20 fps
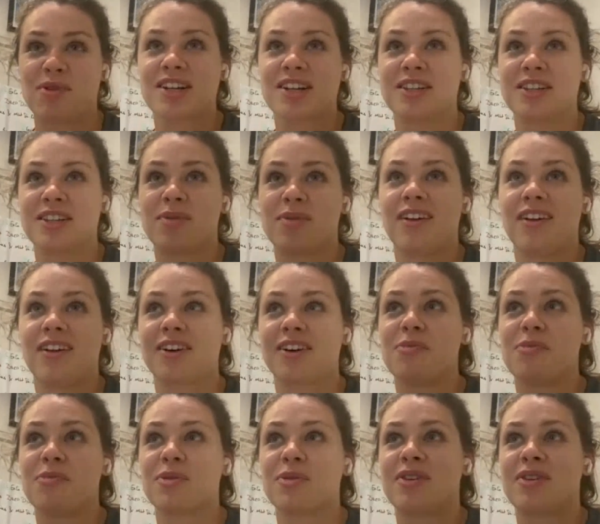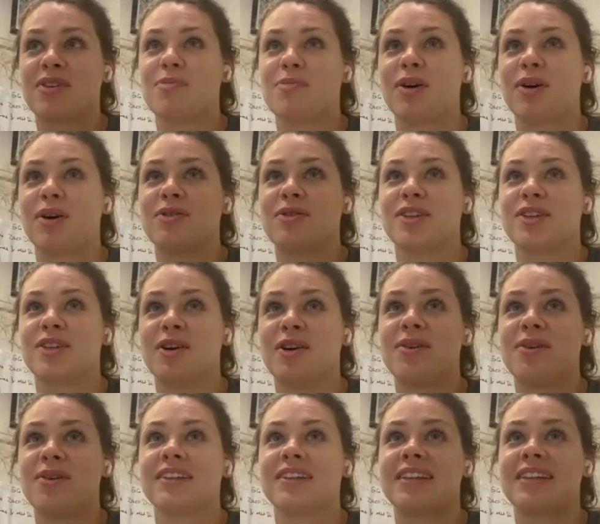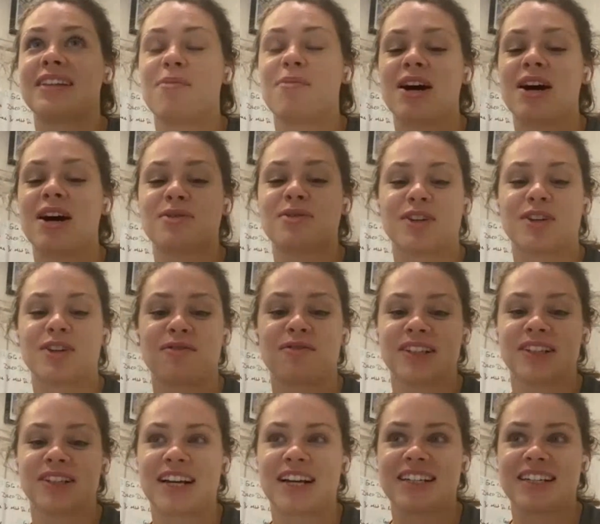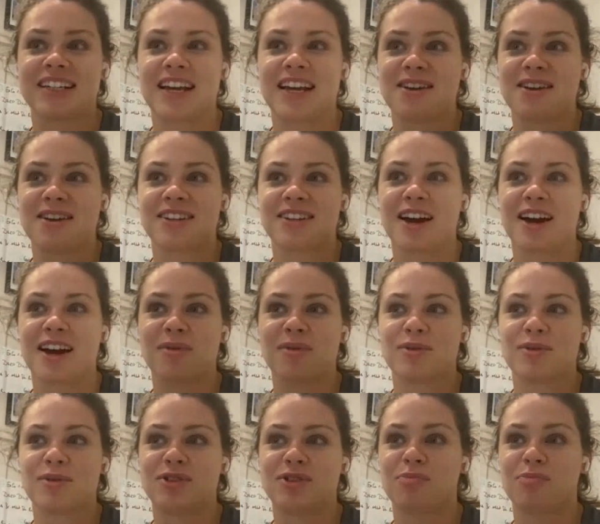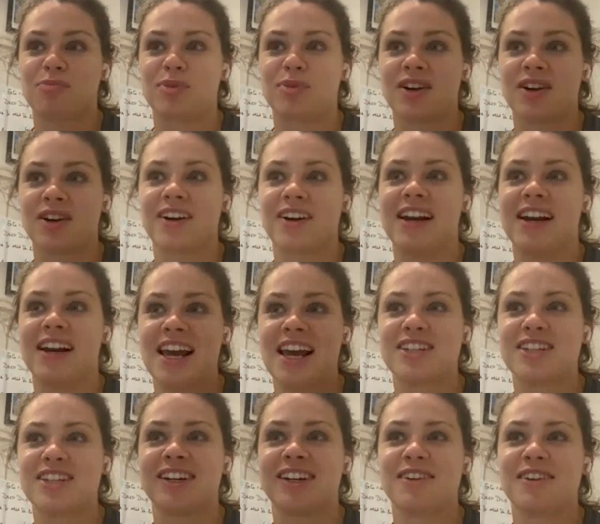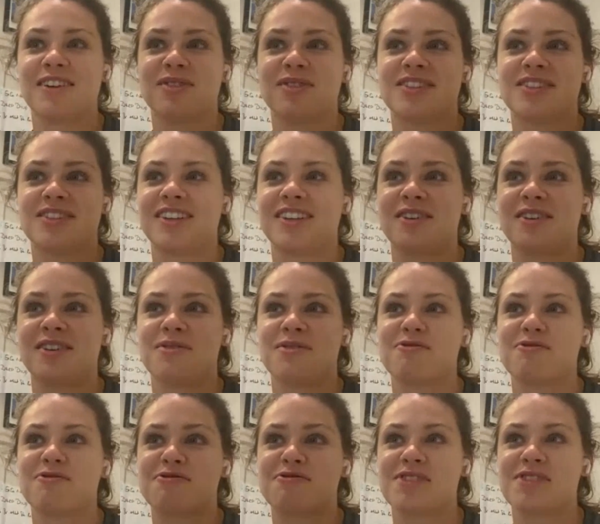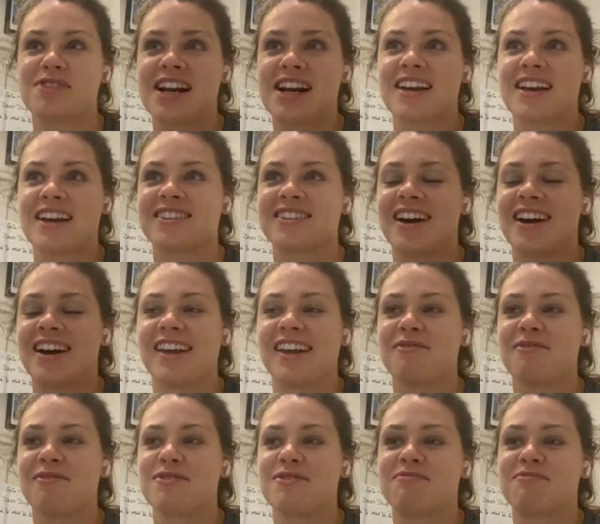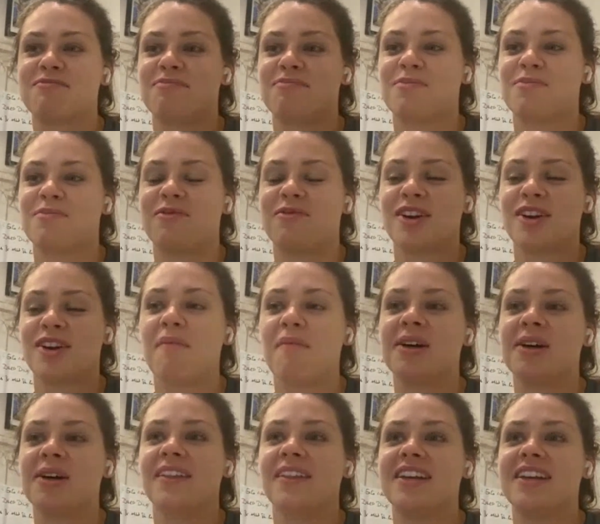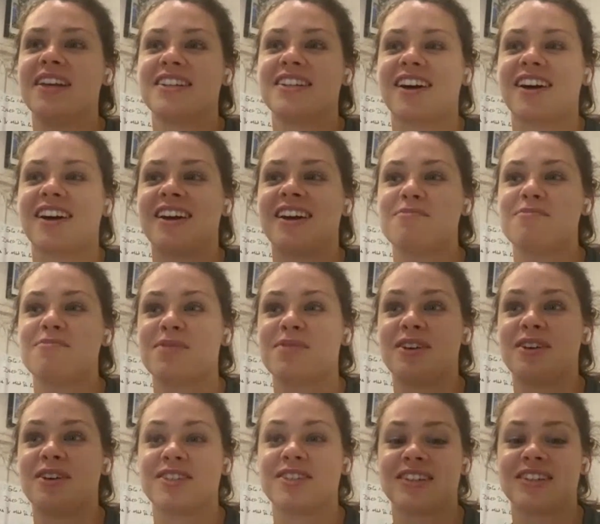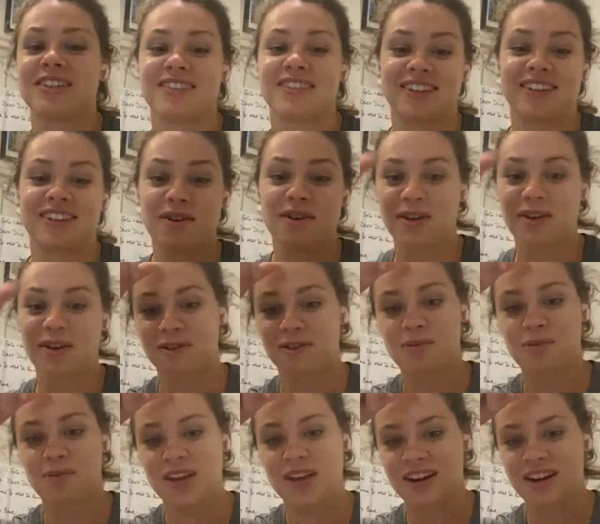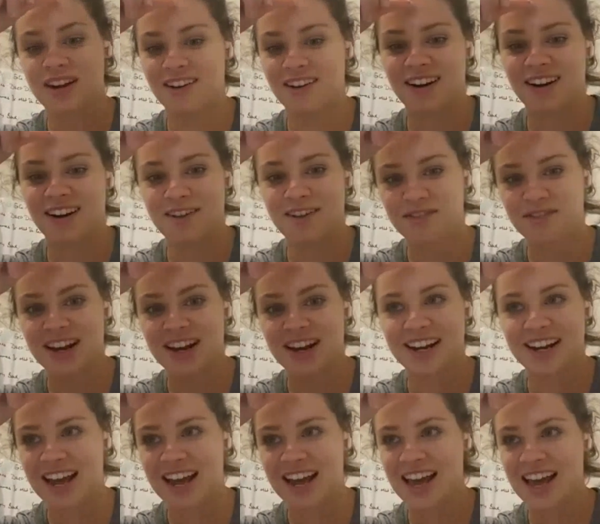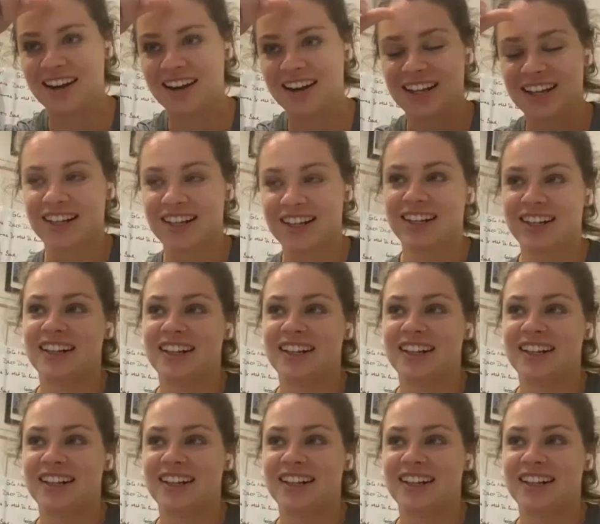watching the ball go between the posts and knowing that match was over at that time. It was just pure elation. It was it was really exciting. It was phenomenal, and then to kind of to know that you were going to be in an All Ireland final again